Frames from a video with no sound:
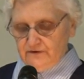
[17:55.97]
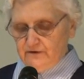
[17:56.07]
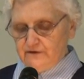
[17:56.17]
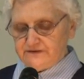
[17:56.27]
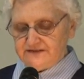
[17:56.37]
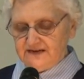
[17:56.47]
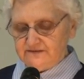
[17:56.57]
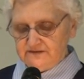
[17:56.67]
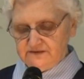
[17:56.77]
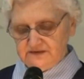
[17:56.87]
Her
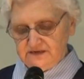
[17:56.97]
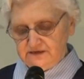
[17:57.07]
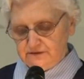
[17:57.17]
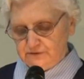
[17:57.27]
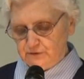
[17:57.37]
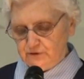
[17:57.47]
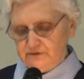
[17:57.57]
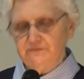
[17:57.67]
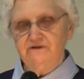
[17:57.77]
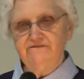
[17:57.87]
tendency
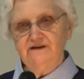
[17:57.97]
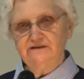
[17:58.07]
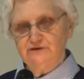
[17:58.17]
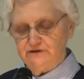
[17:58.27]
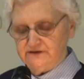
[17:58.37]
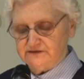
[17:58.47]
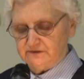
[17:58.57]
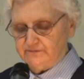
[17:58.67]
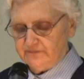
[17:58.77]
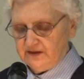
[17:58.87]
toward
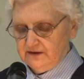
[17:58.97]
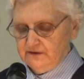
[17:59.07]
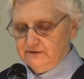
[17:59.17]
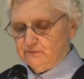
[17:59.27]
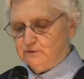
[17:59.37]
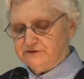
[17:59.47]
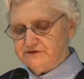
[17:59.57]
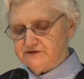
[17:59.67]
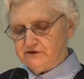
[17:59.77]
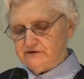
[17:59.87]
perfectionism would
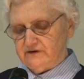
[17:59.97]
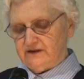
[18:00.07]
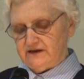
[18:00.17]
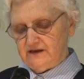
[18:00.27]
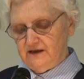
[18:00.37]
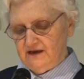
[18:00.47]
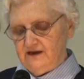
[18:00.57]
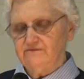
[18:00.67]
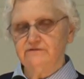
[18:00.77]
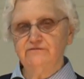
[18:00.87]
certainly
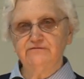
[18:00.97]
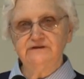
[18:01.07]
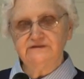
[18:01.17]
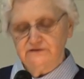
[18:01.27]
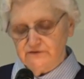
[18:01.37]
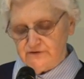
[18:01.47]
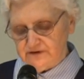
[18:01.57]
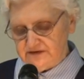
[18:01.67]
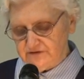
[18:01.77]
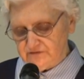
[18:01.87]
have increased her
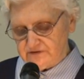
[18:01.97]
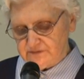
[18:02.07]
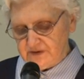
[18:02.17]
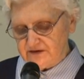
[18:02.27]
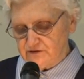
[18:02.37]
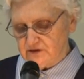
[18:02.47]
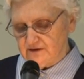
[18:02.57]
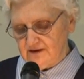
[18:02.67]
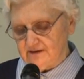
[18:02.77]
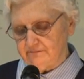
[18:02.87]
introspection and